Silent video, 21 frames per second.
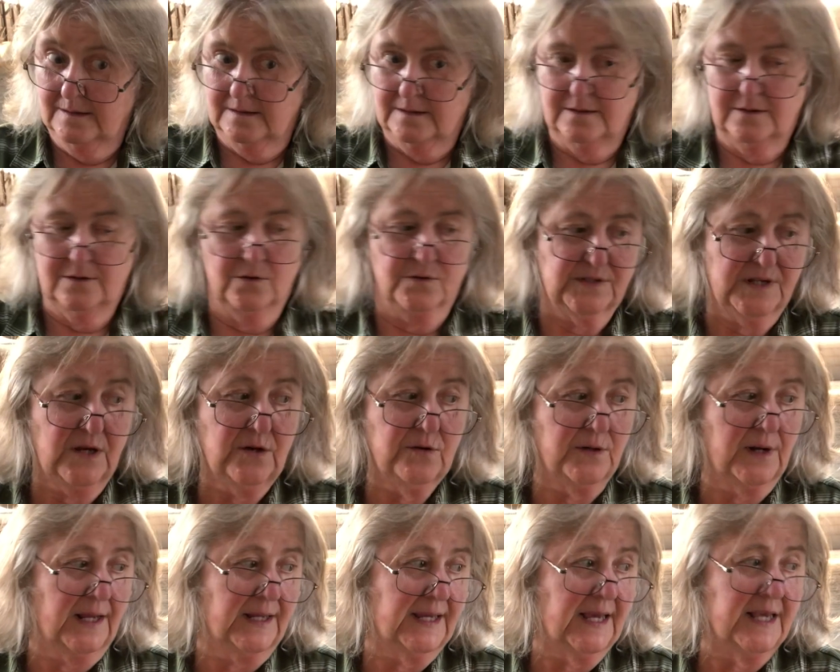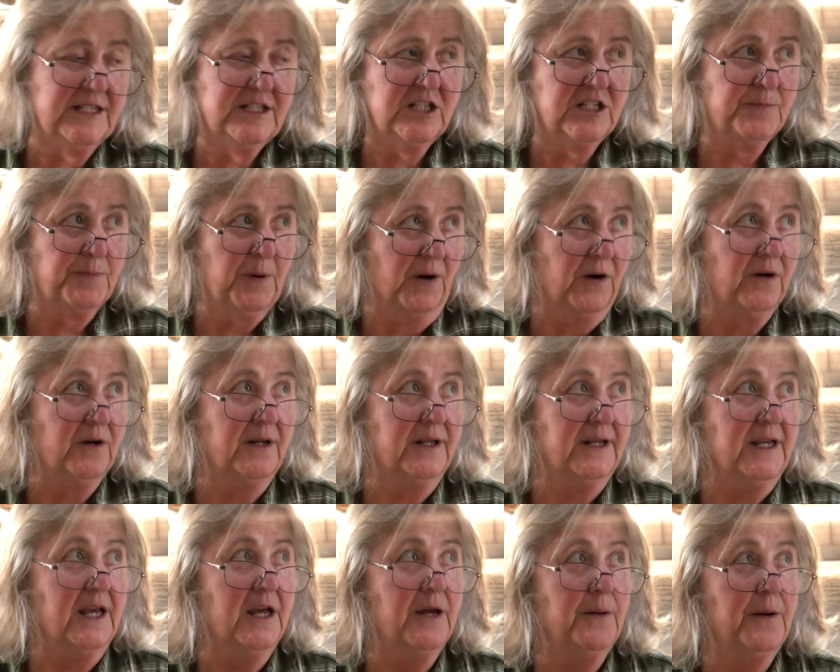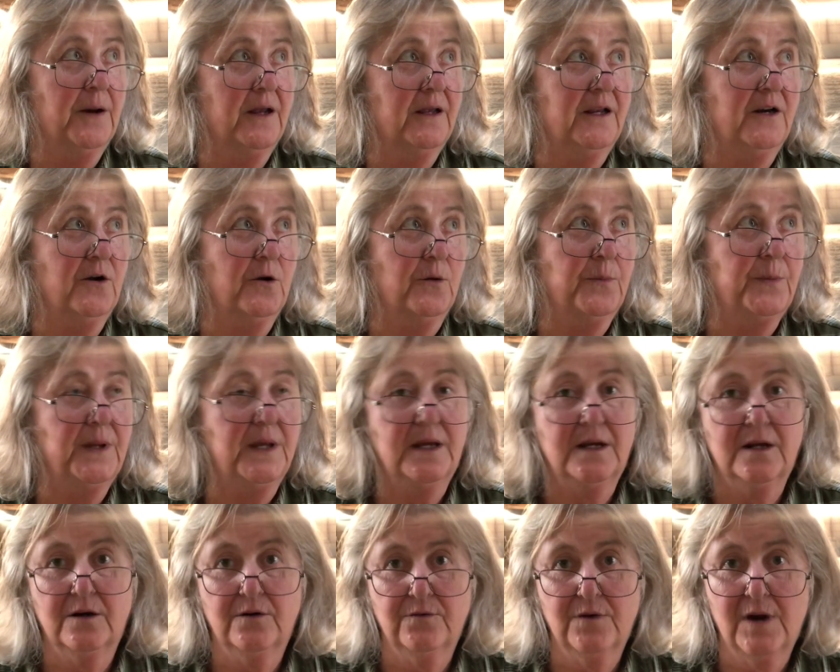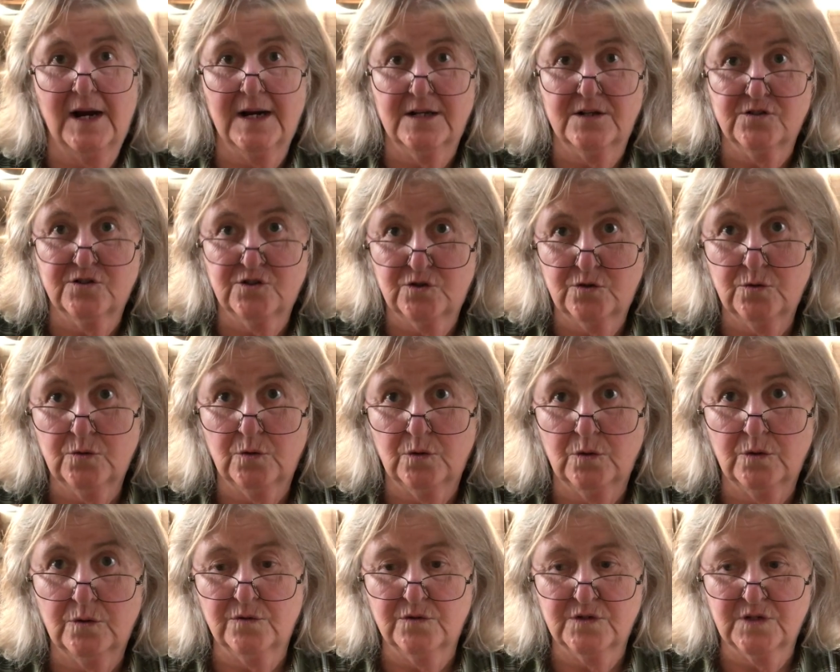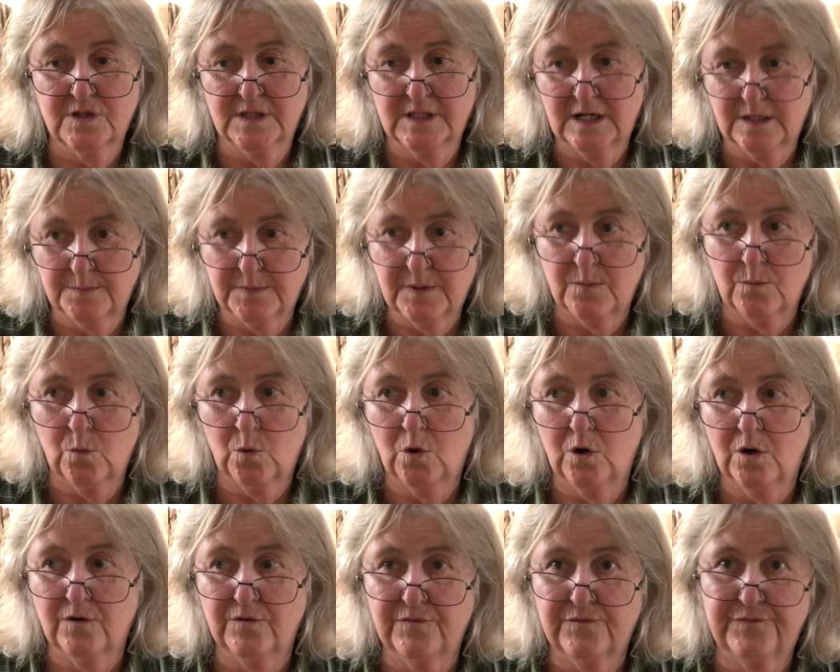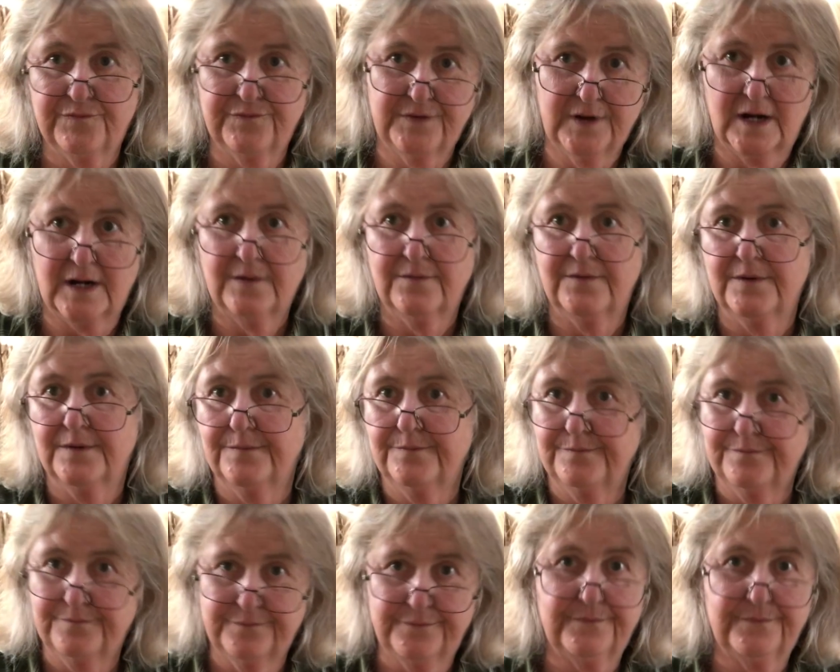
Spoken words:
goes out. I guess it's partly, being in a riding school, there's a little bit more of kind of a